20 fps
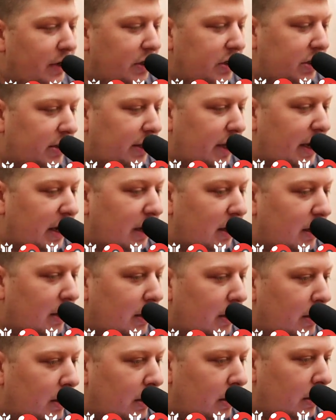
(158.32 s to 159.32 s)
I just like
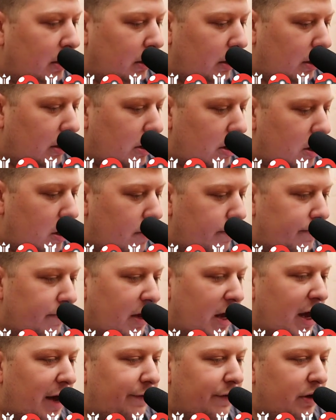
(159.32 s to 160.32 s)

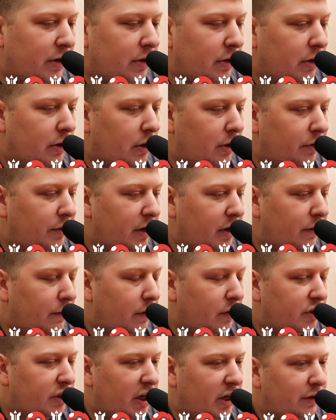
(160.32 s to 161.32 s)
having a graded
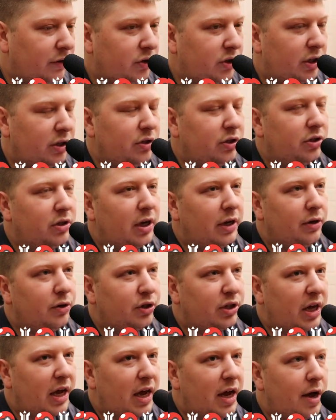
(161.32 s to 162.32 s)
version. I
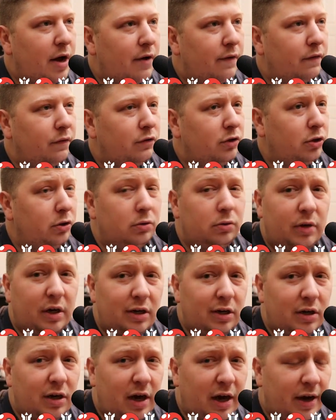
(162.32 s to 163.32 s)
used to have 2
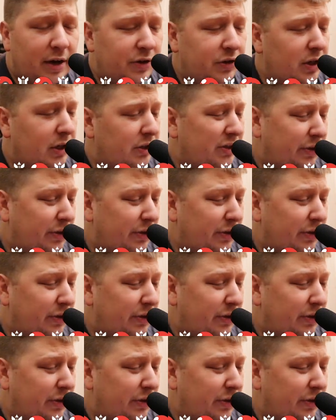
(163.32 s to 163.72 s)
graded 9s, and I